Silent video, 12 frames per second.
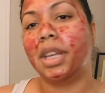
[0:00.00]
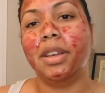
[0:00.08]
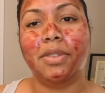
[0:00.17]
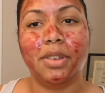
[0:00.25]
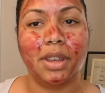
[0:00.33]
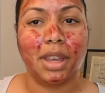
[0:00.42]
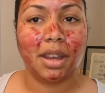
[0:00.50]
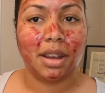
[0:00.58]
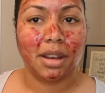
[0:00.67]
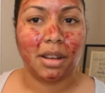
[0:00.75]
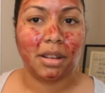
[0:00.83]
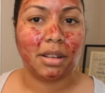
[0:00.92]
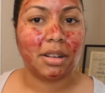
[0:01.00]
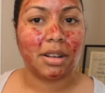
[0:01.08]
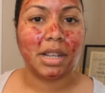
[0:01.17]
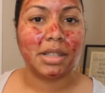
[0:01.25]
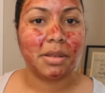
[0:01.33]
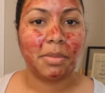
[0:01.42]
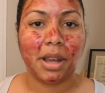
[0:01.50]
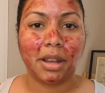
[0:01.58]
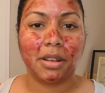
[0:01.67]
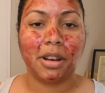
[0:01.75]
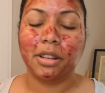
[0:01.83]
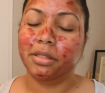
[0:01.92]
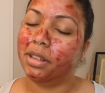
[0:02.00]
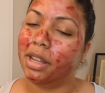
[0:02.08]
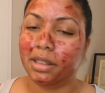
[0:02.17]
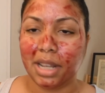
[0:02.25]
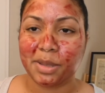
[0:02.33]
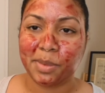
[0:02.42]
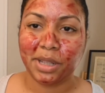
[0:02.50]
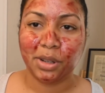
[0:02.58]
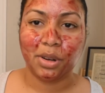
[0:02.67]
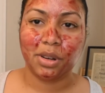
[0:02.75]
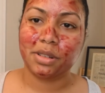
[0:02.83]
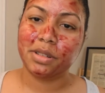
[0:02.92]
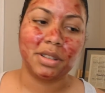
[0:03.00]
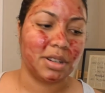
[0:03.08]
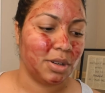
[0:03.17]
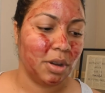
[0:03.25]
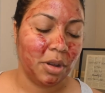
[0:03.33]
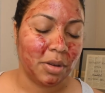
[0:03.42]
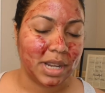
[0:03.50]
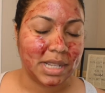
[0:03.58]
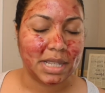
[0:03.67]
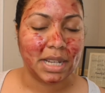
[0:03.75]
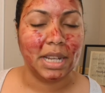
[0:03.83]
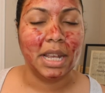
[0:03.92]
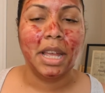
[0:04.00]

If you hear crazy background, that's my dogs. They're going crazy.